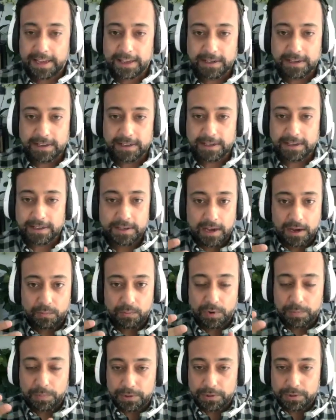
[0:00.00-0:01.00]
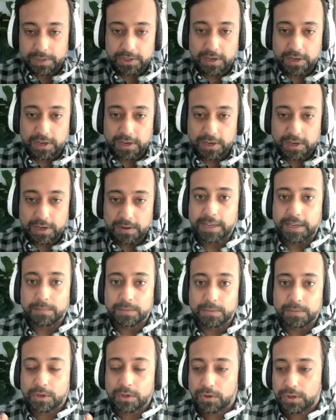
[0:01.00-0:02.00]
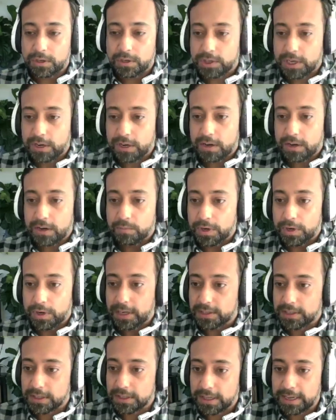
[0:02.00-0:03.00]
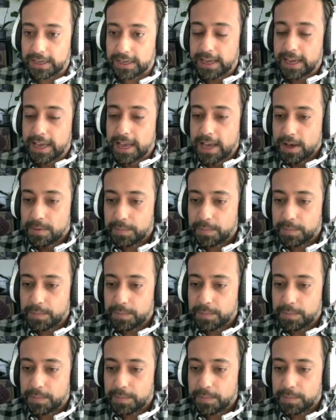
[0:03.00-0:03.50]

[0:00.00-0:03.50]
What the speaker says: and we'll put this on Medium so you can share it more easily.